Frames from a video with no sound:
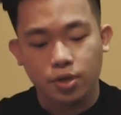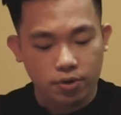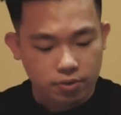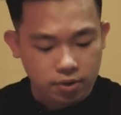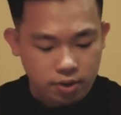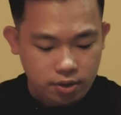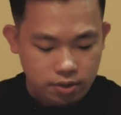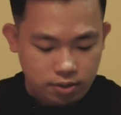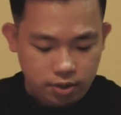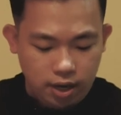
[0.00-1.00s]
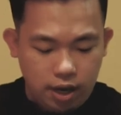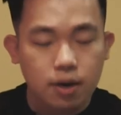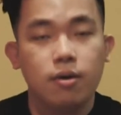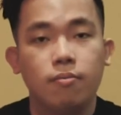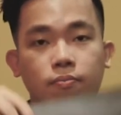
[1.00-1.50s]
So yeah,
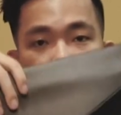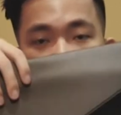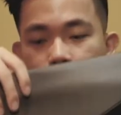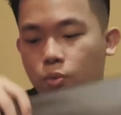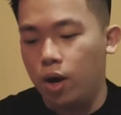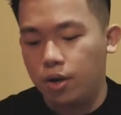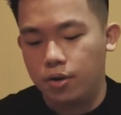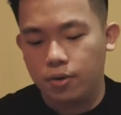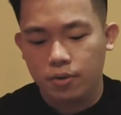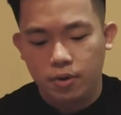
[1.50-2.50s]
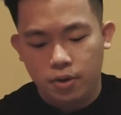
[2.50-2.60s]
it's quite good.